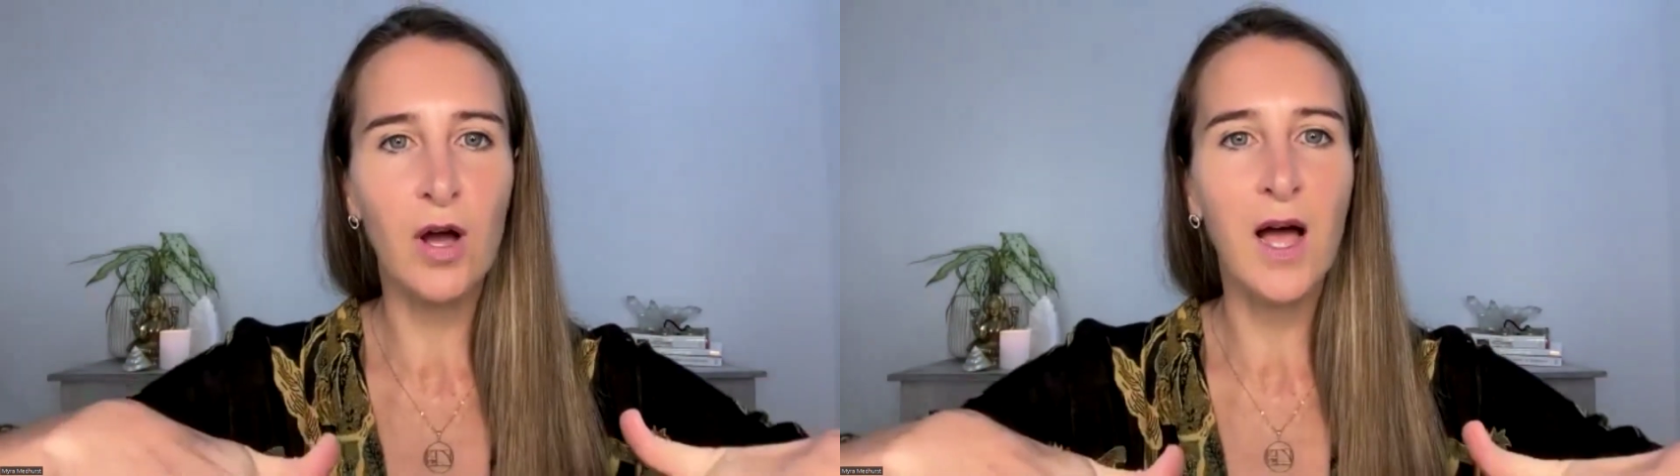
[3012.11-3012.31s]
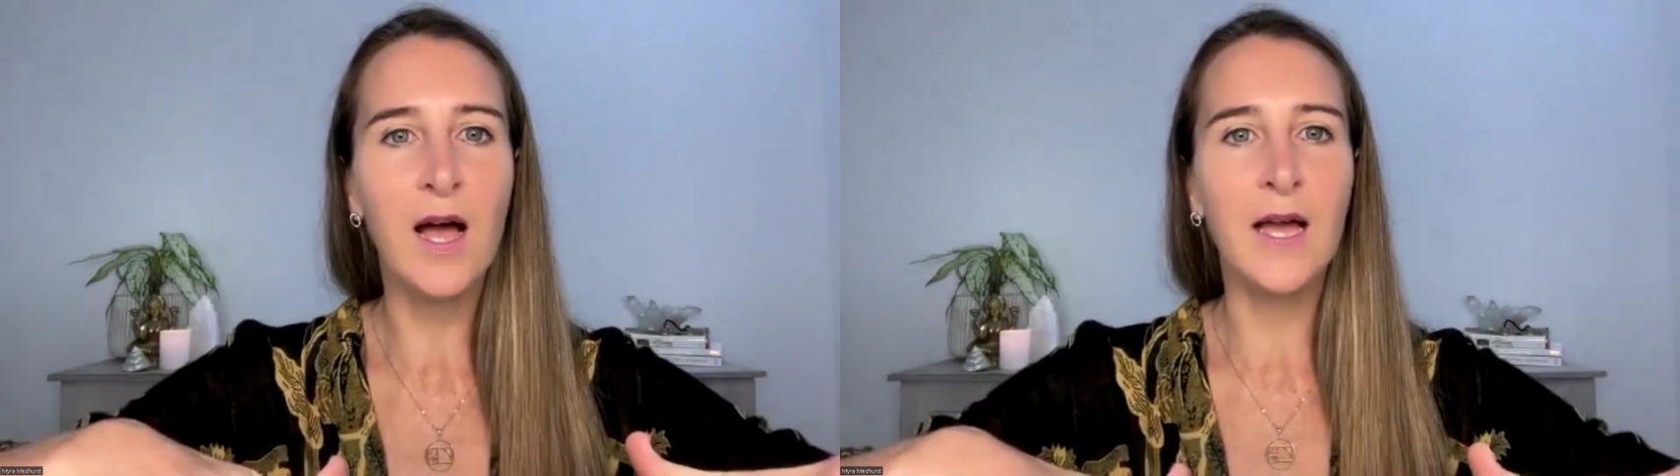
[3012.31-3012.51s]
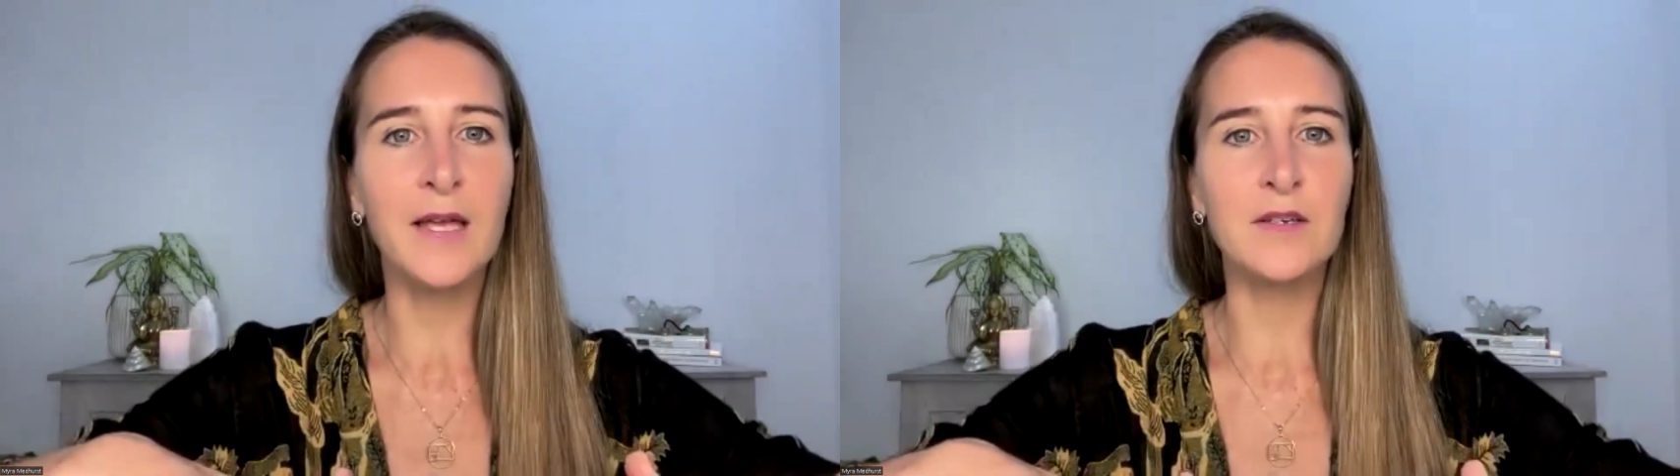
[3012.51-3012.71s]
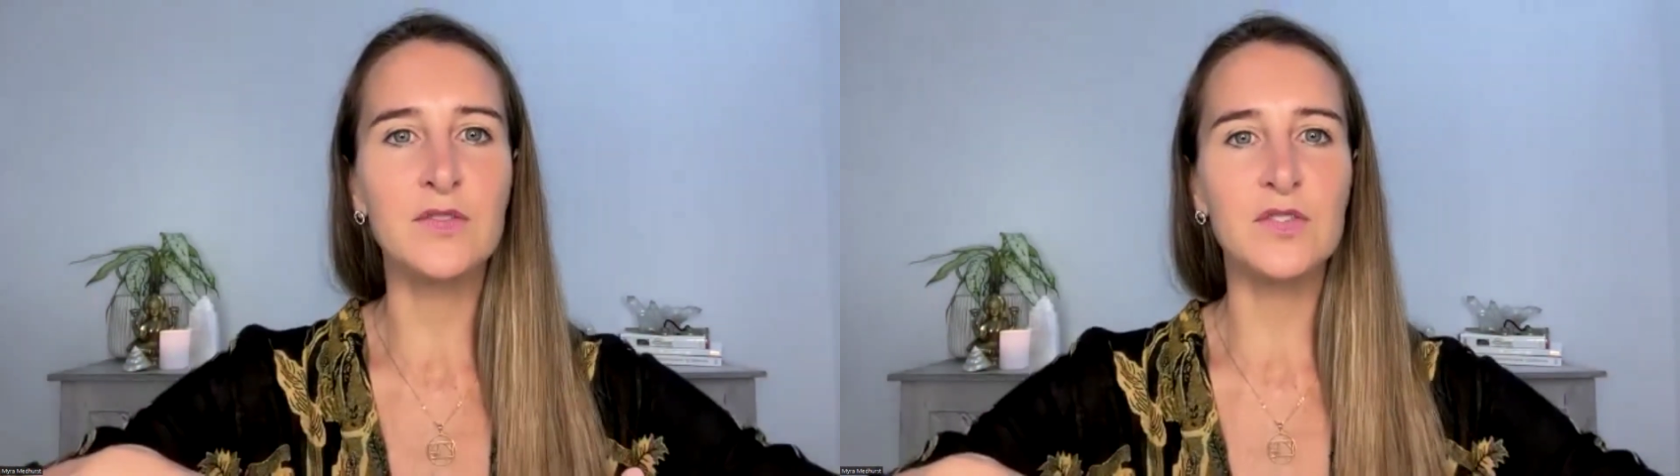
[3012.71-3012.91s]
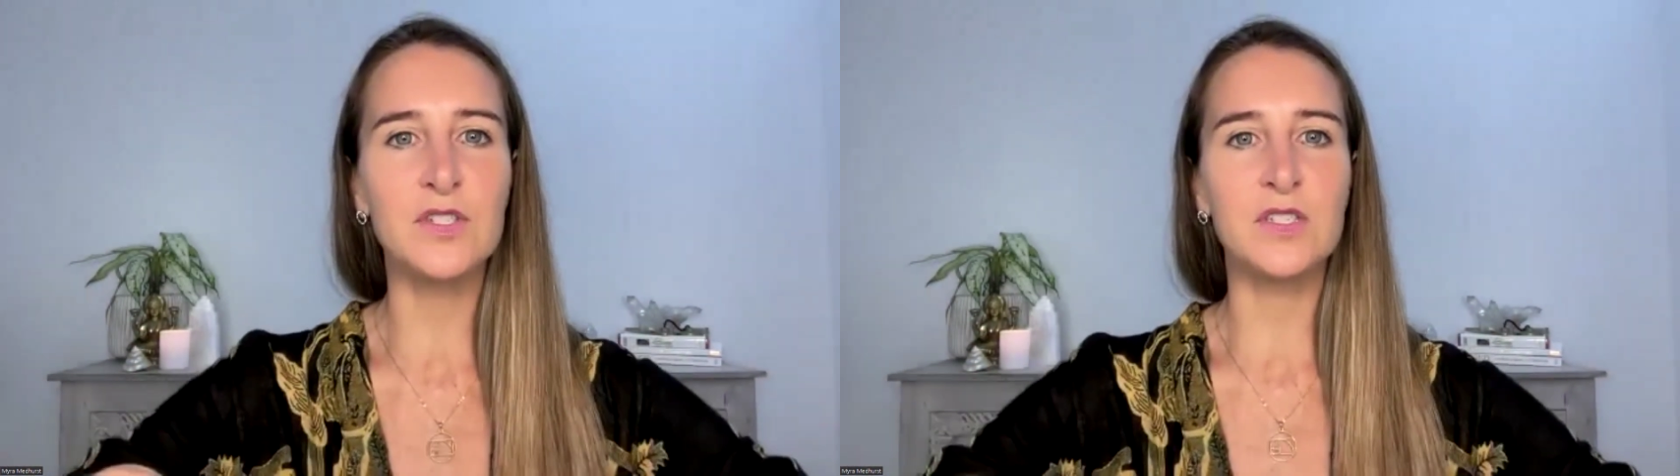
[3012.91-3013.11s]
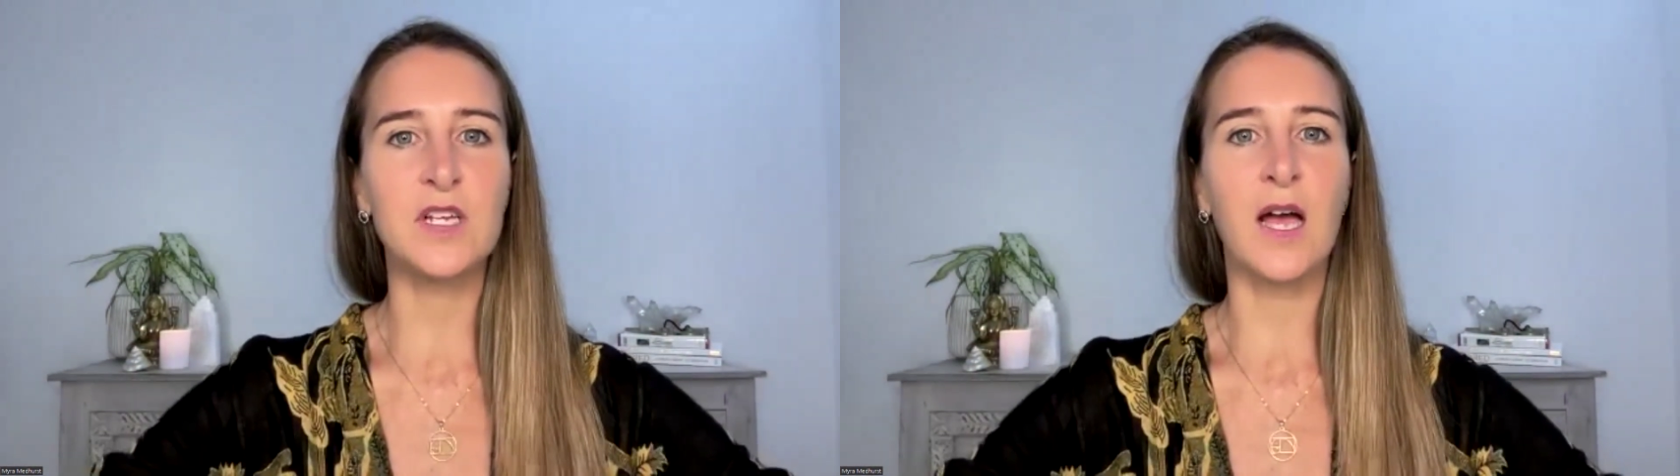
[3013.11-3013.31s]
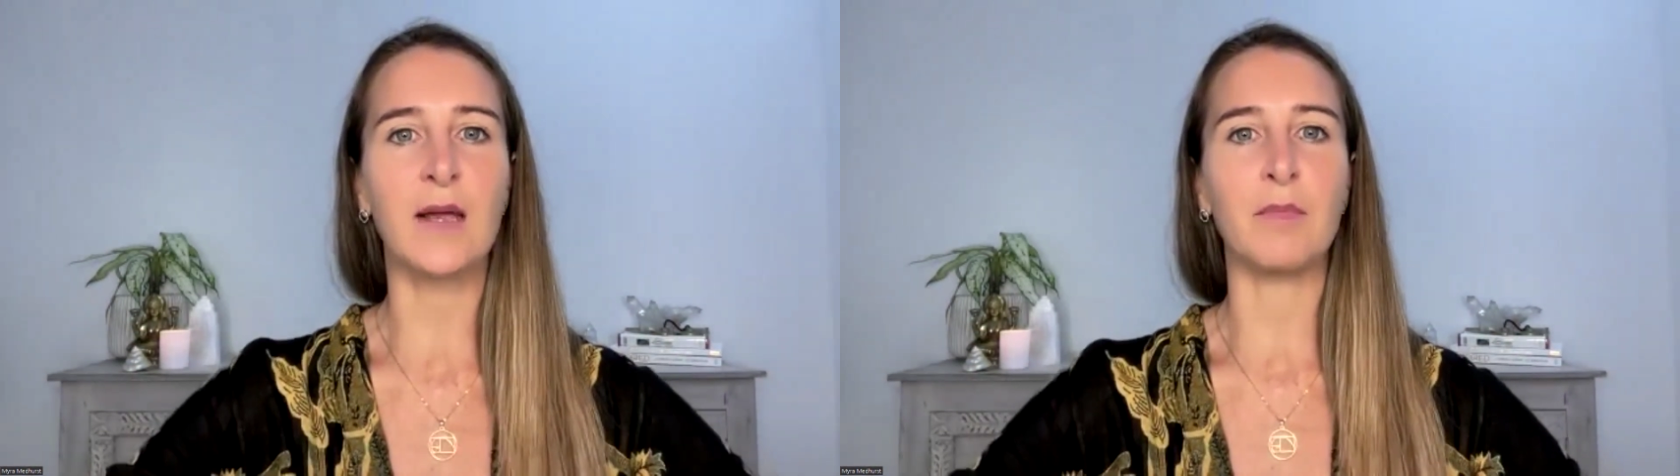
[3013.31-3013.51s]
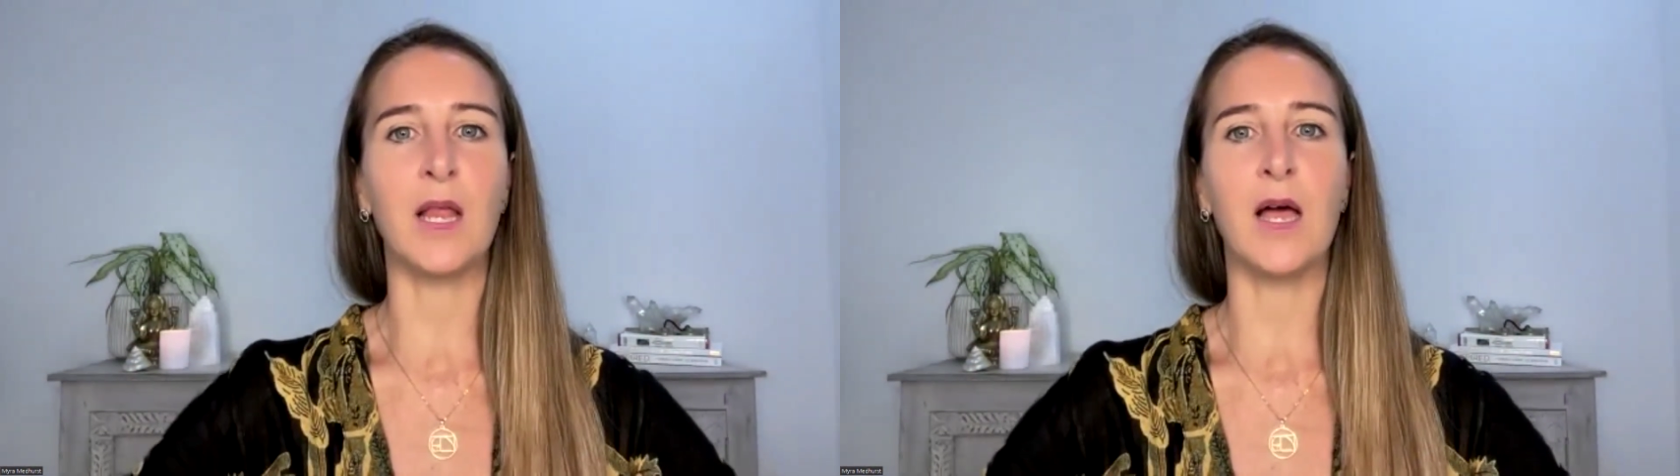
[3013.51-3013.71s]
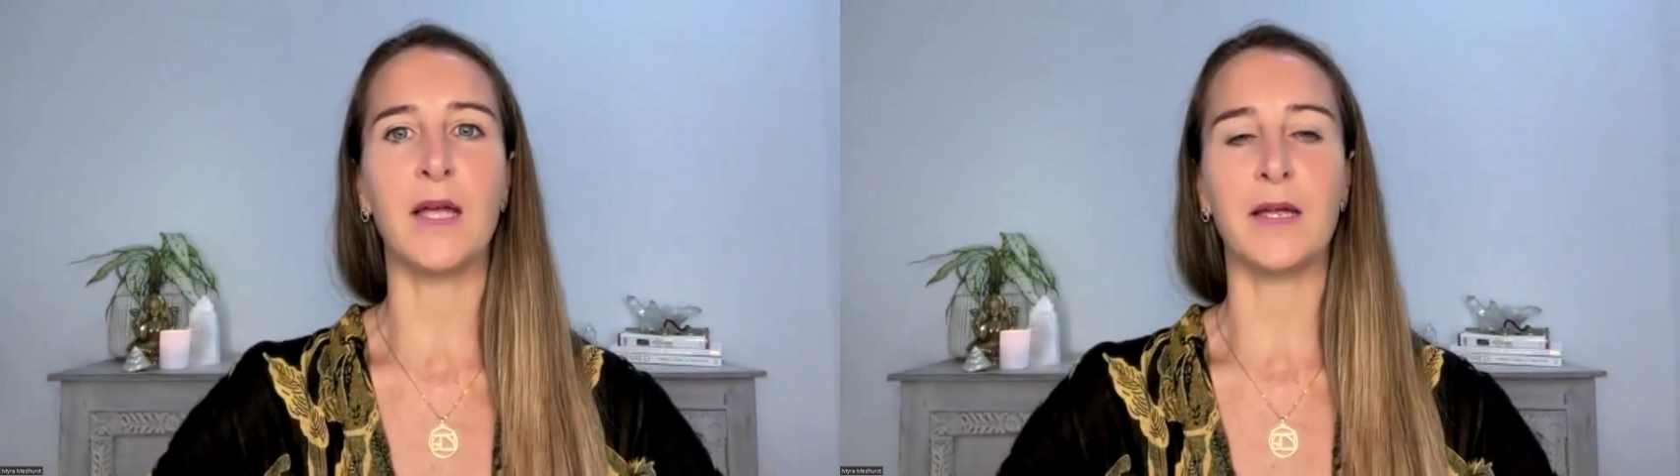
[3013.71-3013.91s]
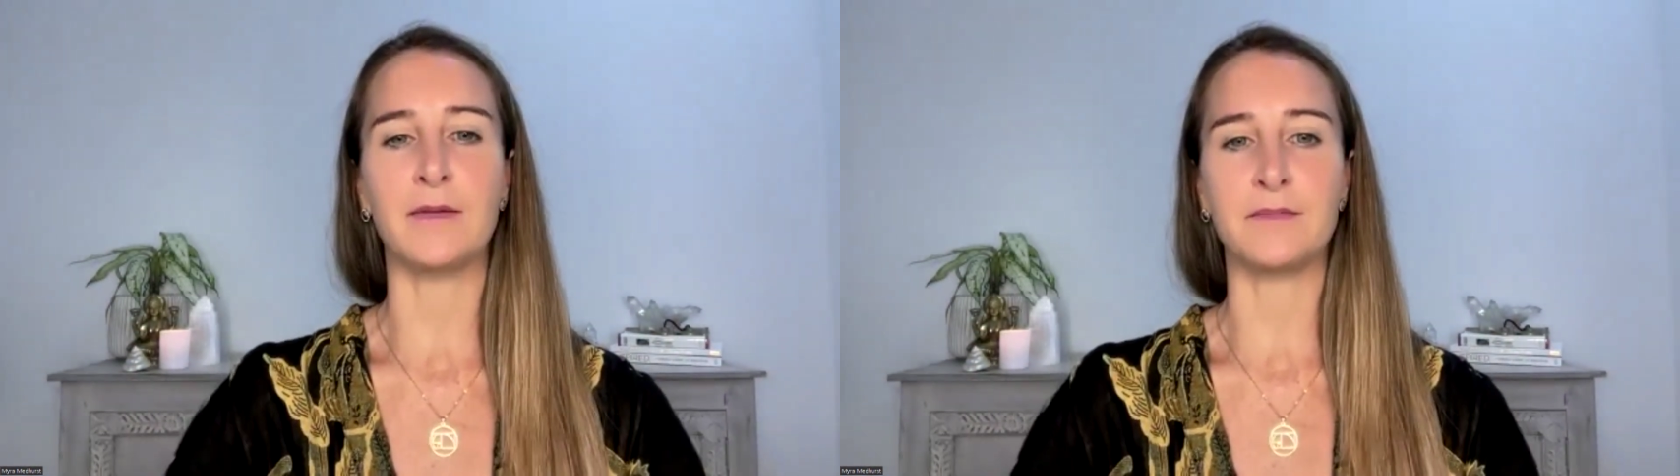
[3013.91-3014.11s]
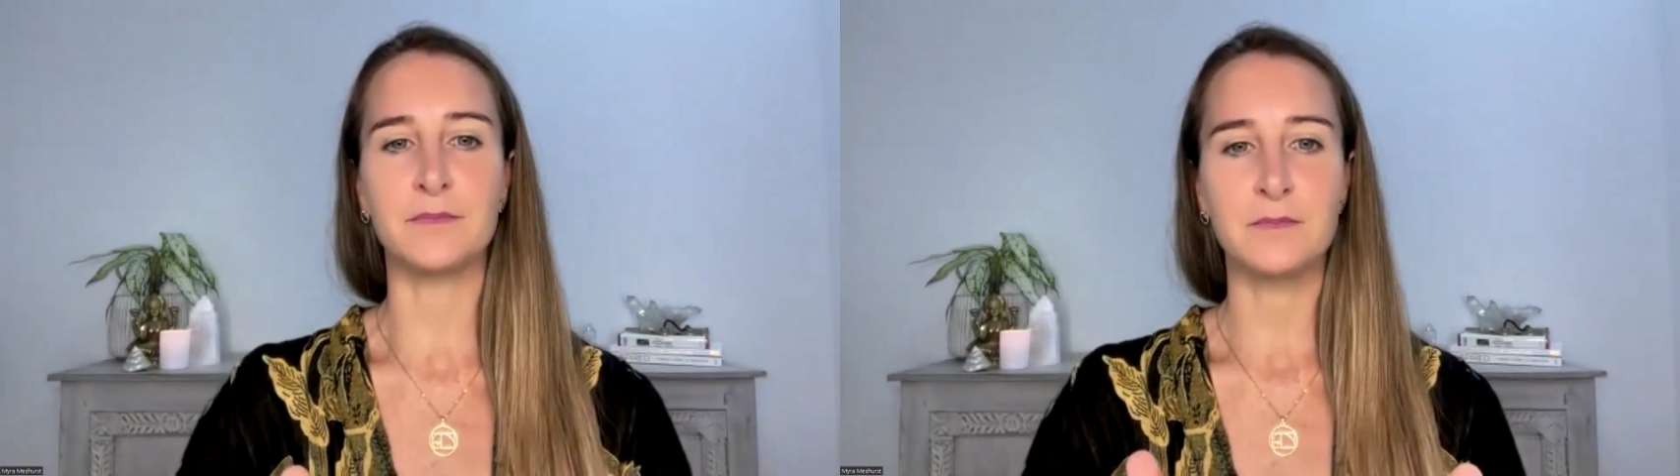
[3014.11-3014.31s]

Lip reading: highest timeline.